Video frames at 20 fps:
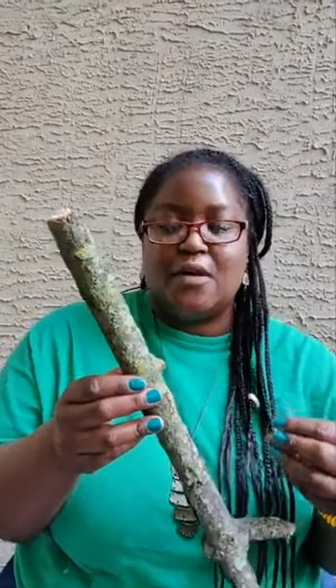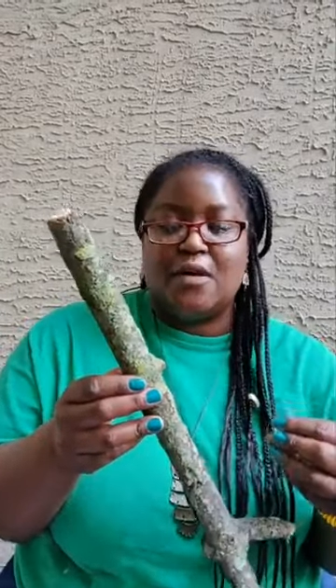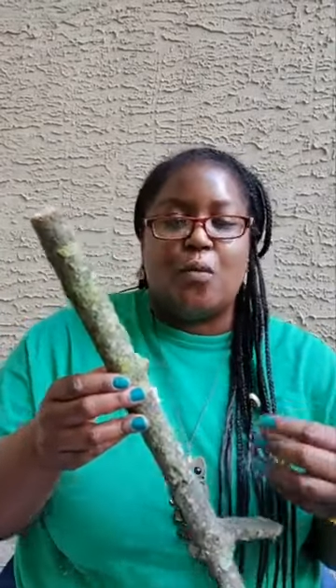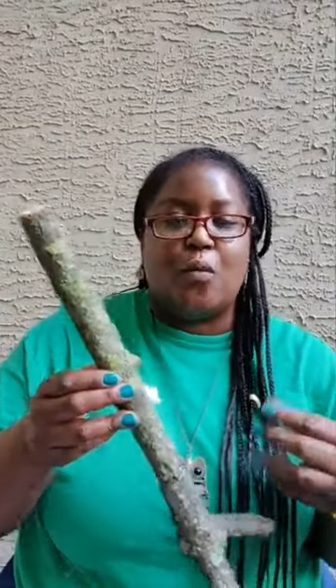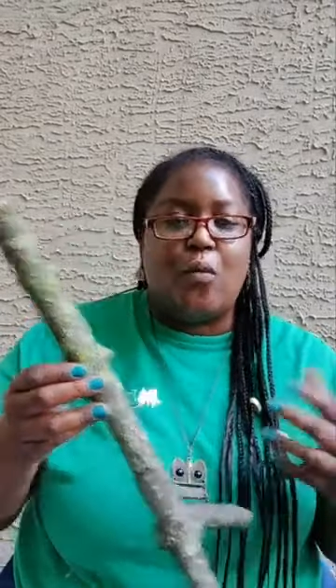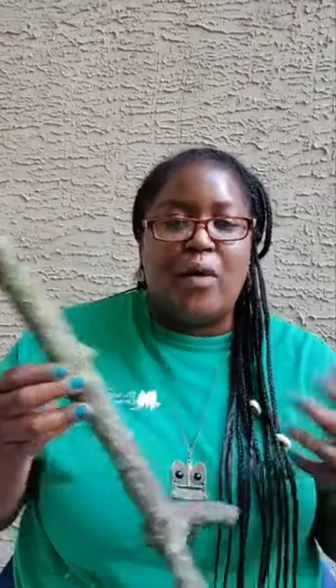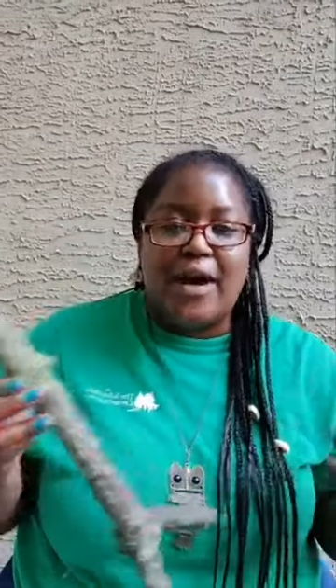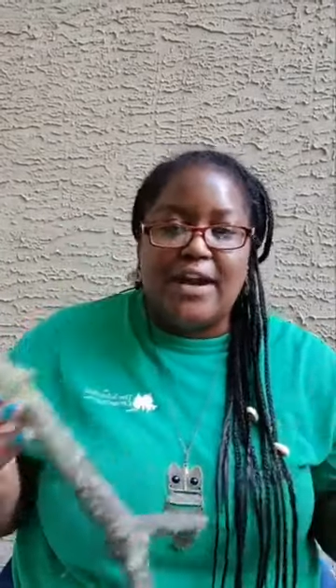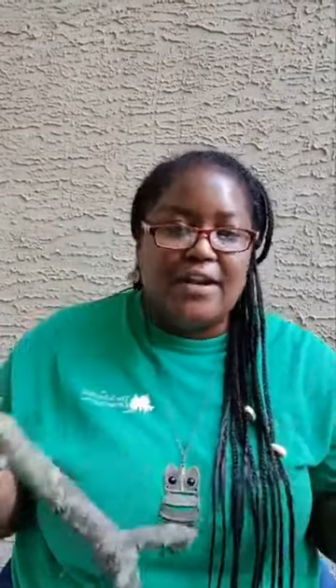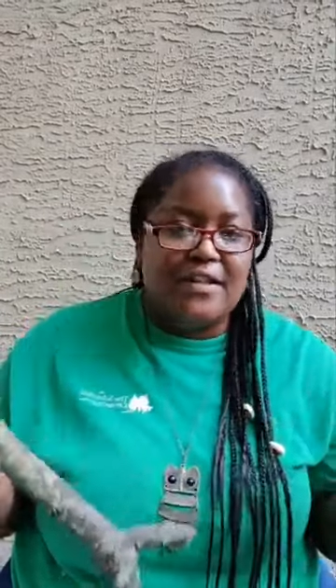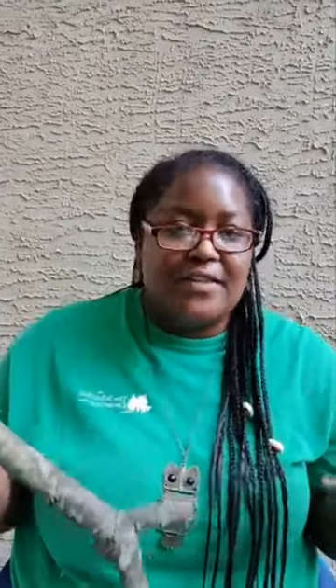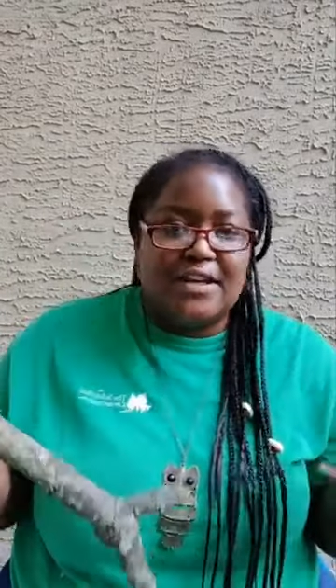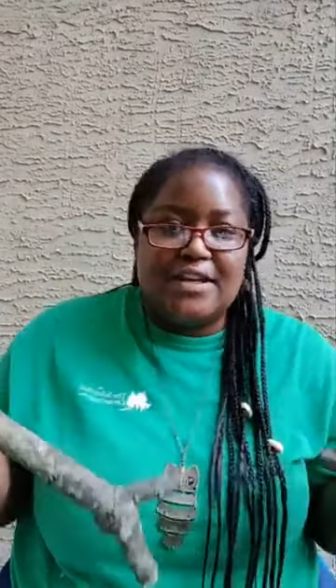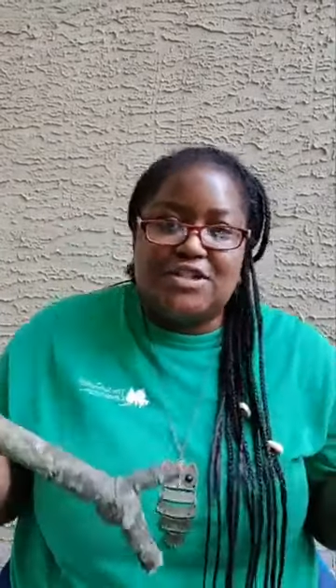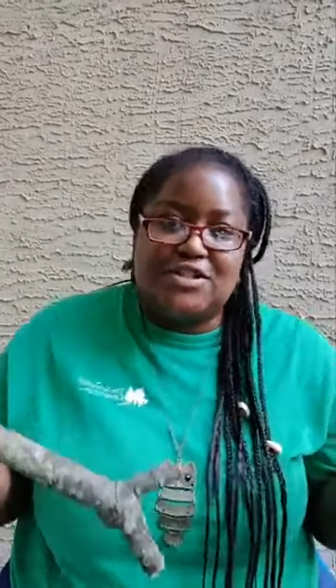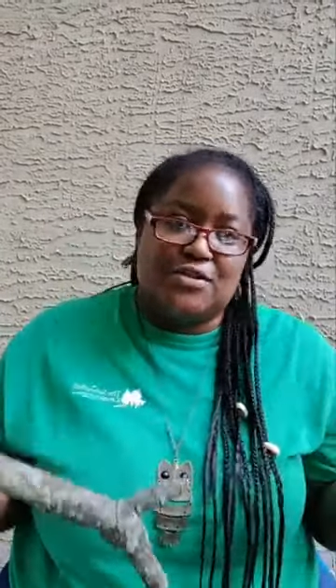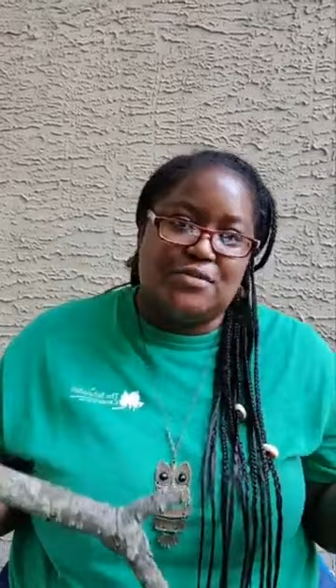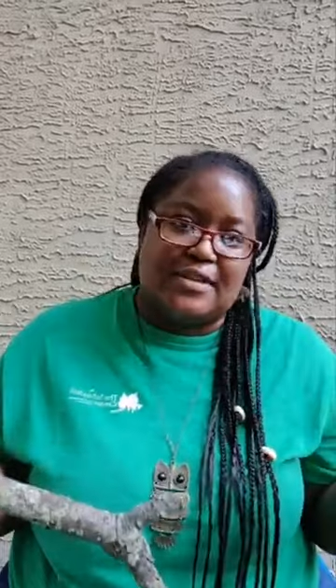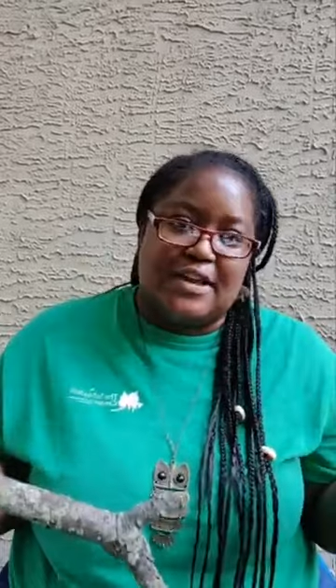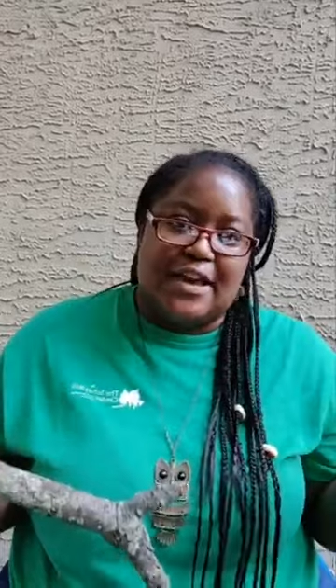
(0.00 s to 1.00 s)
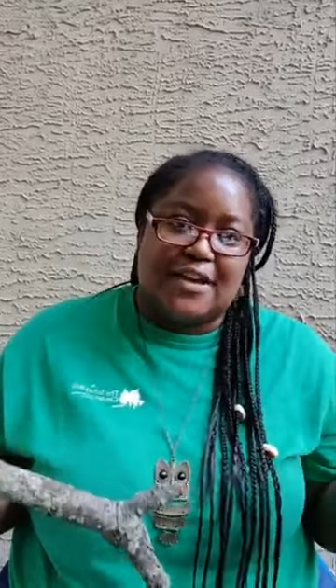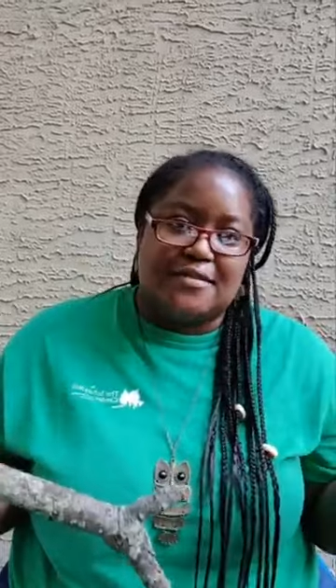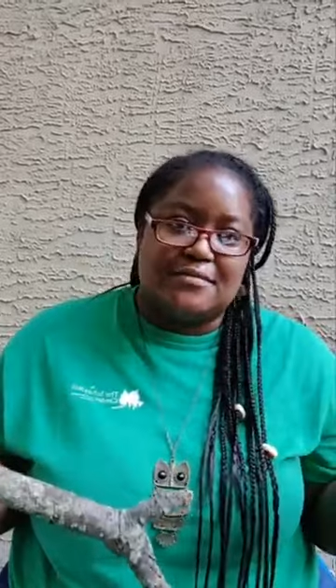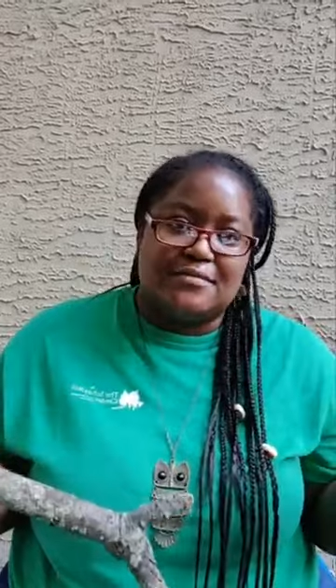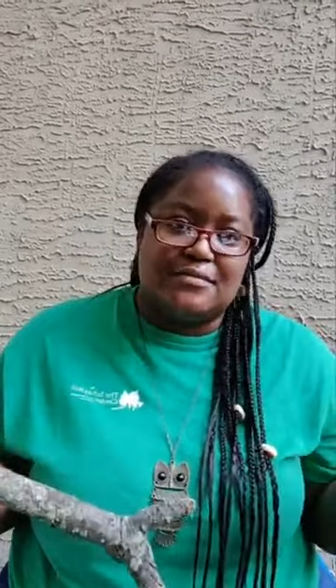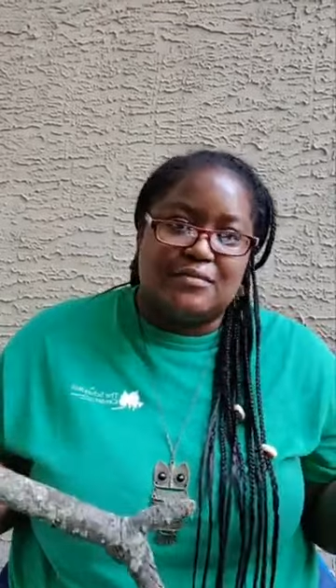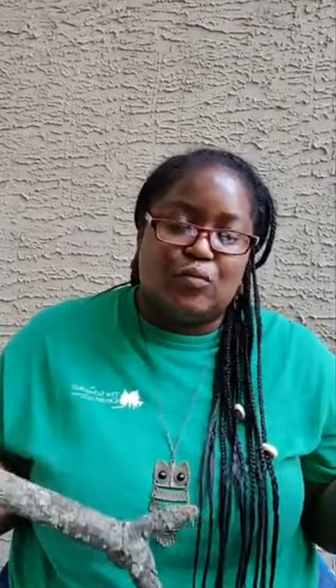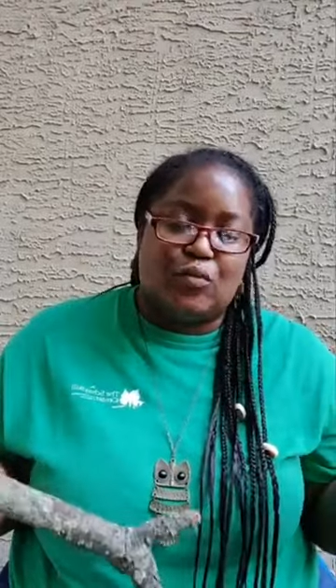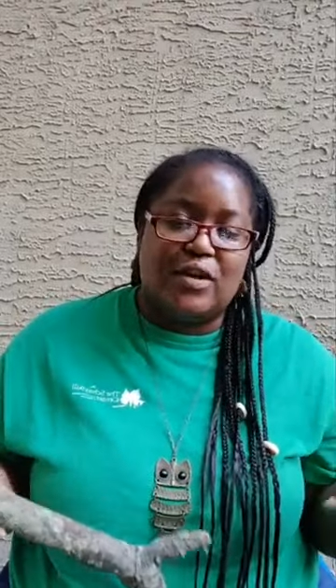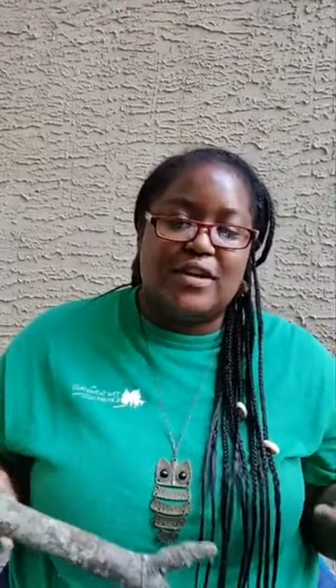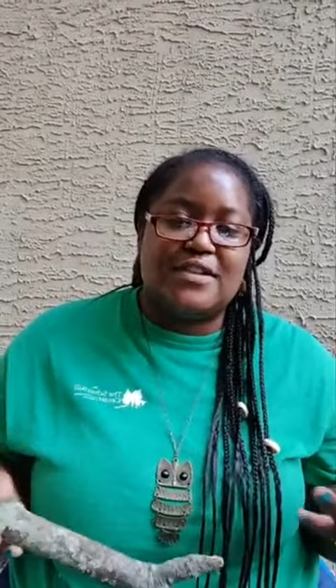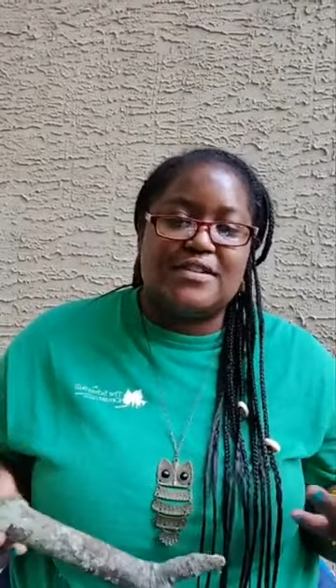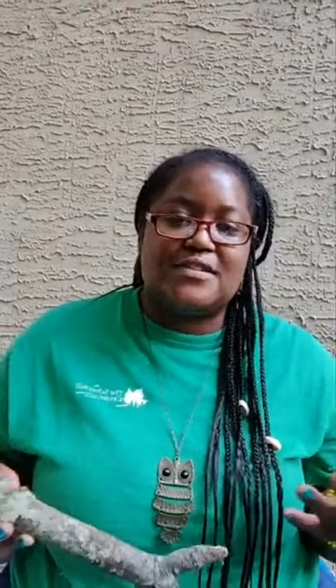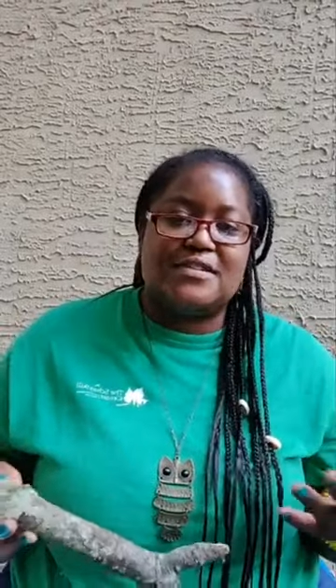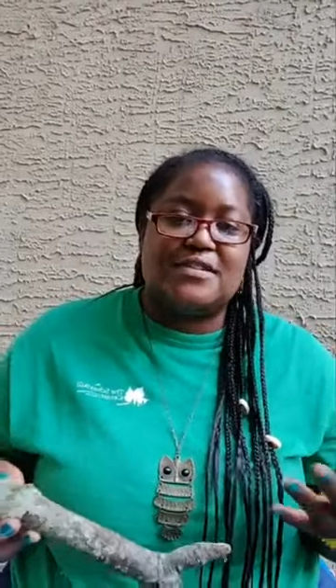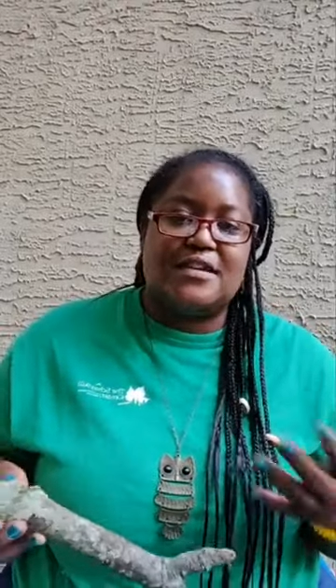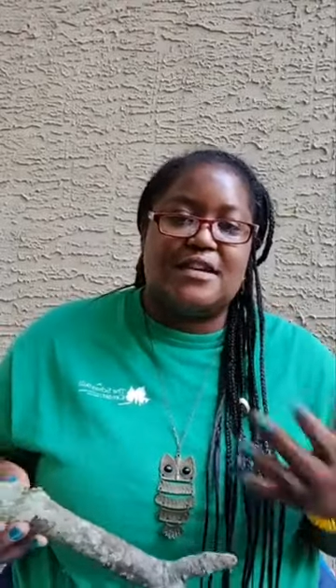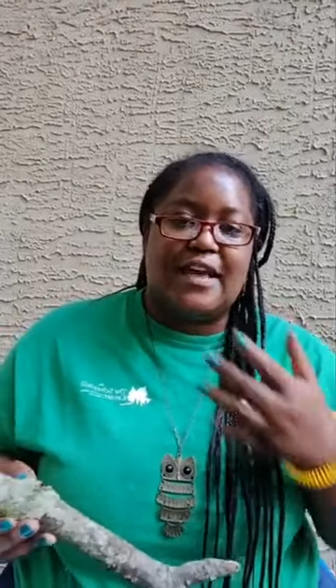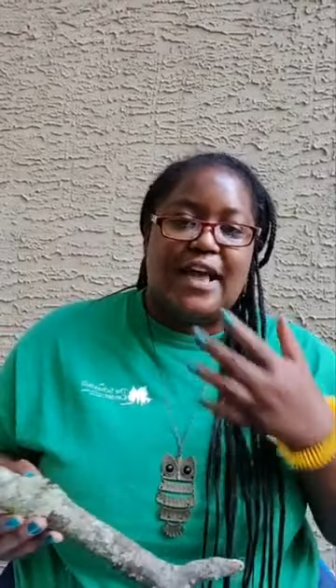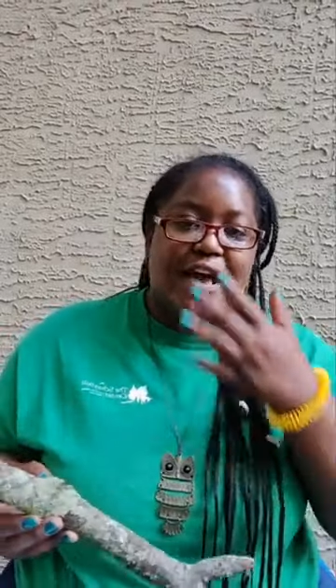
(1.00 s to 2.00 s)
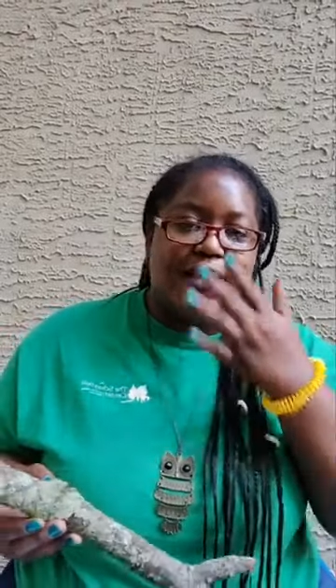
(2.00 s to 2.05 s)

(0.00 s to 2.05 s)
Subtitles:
Why do they do that? What is the